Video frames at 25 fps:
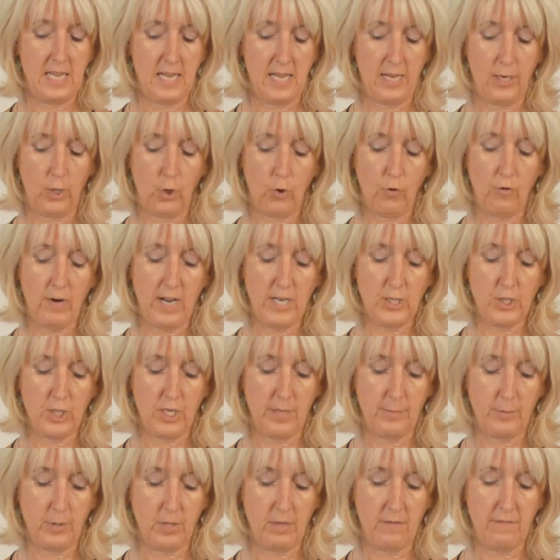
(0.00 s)
And gradually
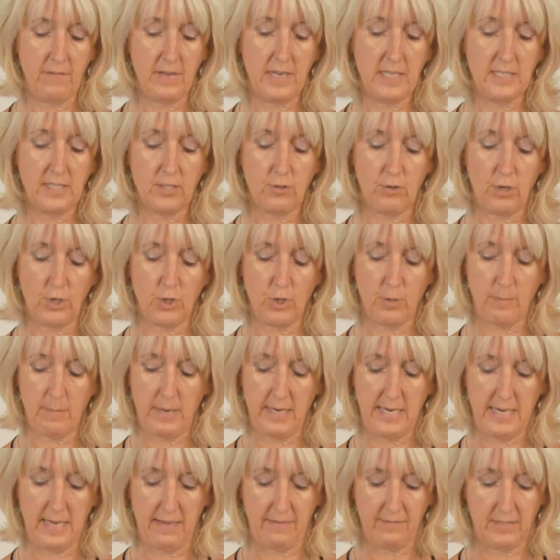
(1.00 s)
I'm going to feel a stretch on my
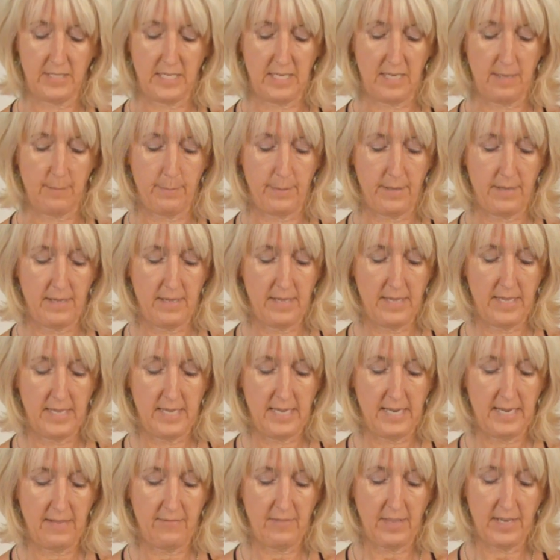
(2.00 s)
left hip,
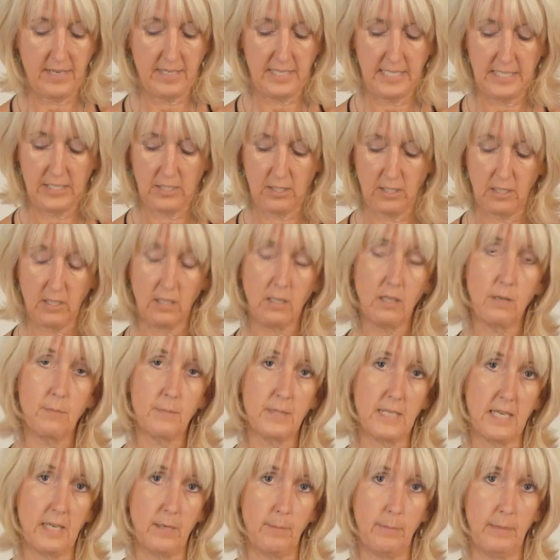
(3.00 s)
and that knee is going to come
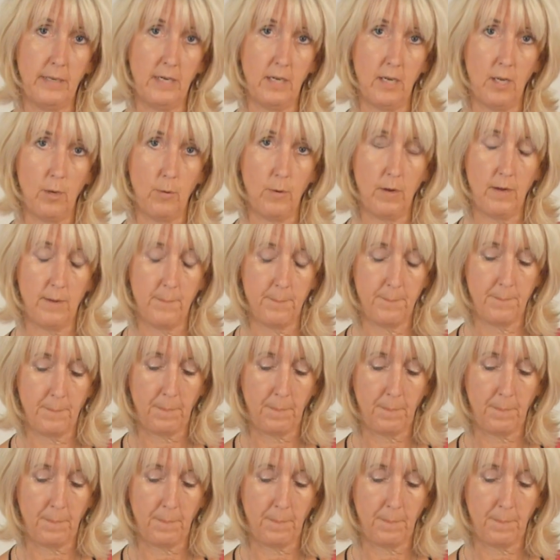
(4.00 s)
down a bit lower.